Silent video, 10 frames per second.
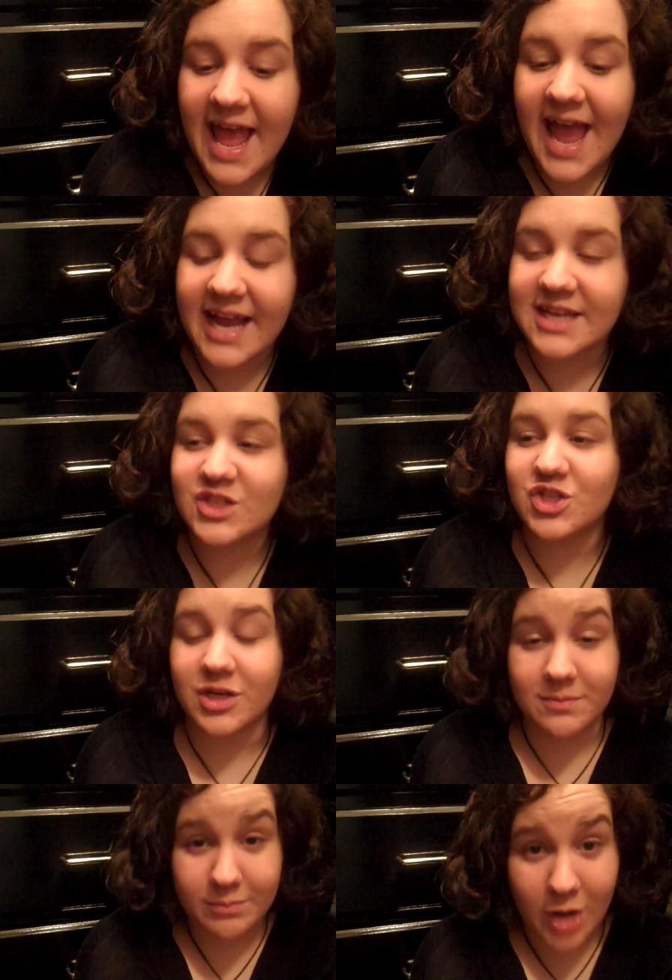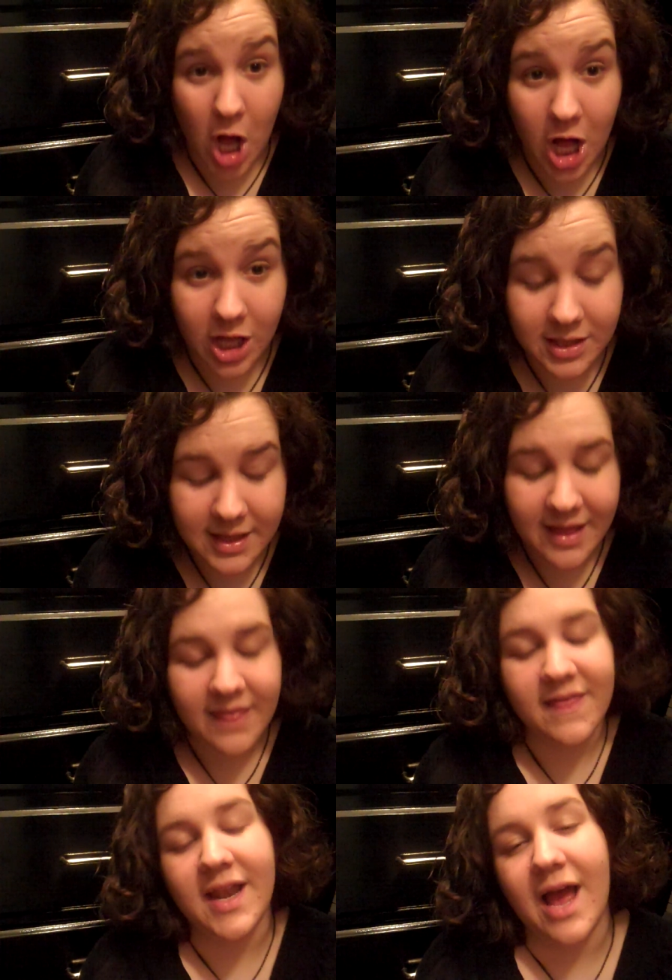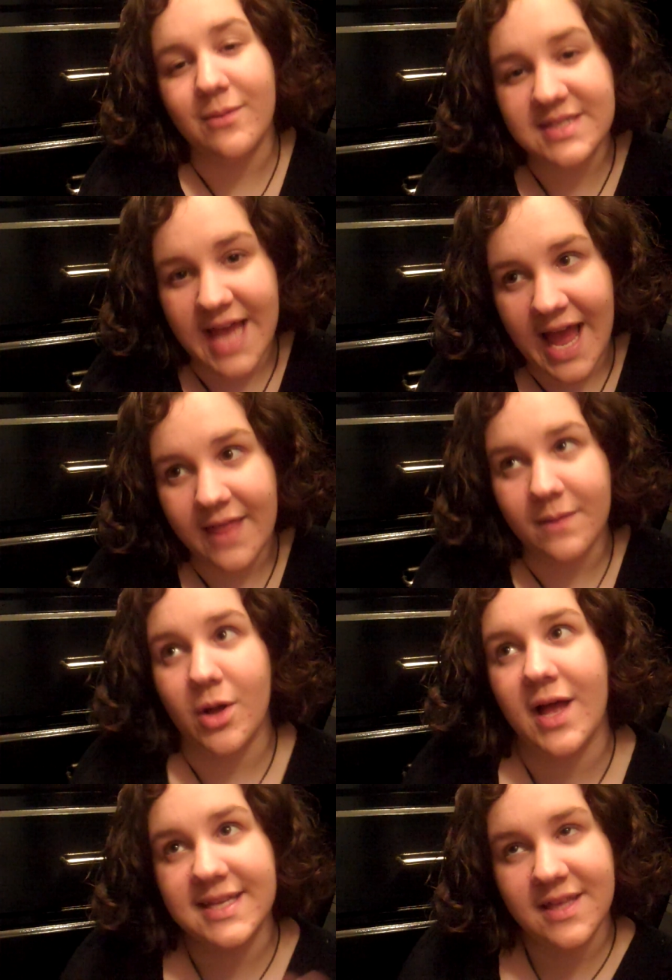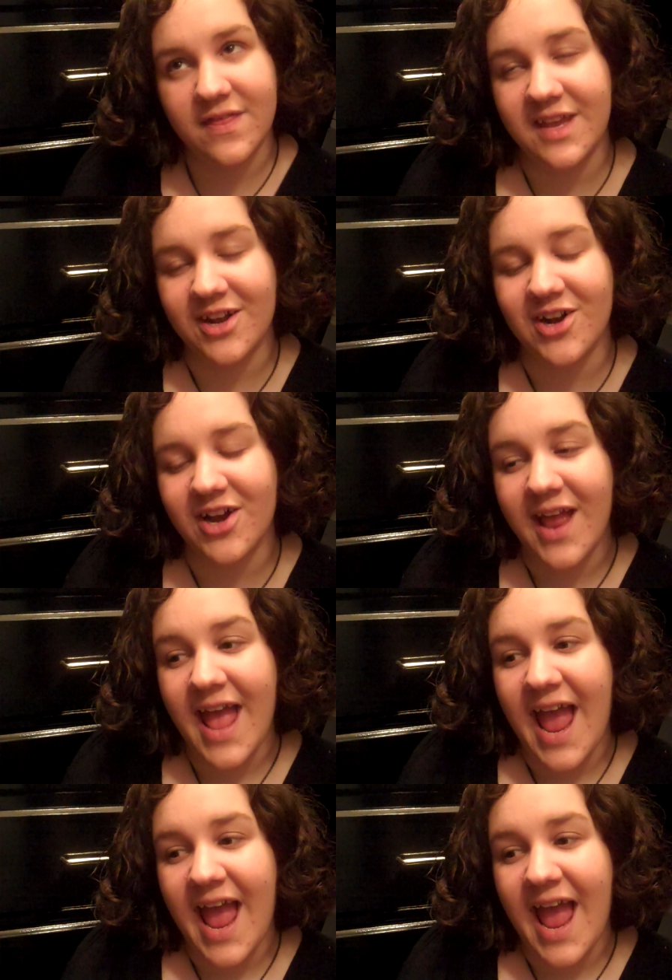a certain mall that I was at, and the mall has a theater,